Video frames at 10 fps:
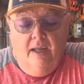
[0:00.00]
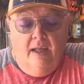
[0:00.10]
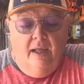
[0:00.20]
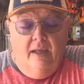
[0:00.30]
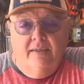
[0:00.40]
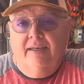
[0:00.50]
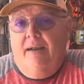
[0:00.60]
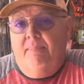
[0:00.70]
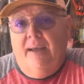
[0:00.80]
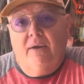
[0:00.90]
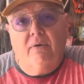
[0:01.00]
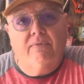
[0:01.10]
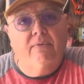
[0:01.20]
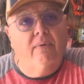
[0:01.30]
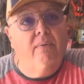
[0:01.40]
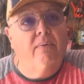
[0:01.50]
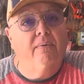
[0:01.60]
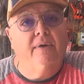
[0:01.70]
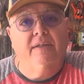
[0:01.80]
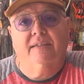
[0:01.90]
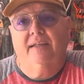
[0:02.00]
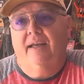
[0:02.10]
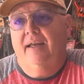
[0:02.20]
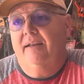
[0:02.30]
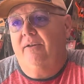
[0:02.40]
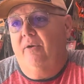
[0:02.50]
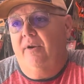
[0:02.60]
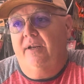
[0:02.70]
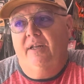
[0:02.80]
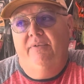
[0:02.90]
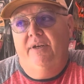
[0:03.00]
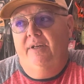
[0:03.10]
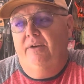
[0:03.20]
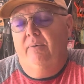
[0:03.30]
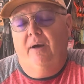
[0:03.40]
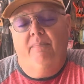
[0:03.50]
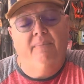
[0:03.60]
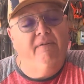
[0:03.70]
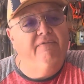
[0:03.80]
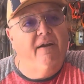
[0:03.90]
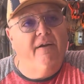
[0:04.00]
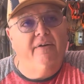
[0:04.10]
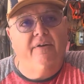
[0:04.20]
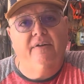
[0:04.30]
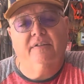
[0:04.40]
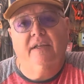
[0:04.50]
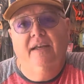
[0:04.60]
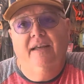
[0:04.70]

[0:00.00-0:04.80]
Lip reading: It's got a microphone, it's got connectivity to amplifiers,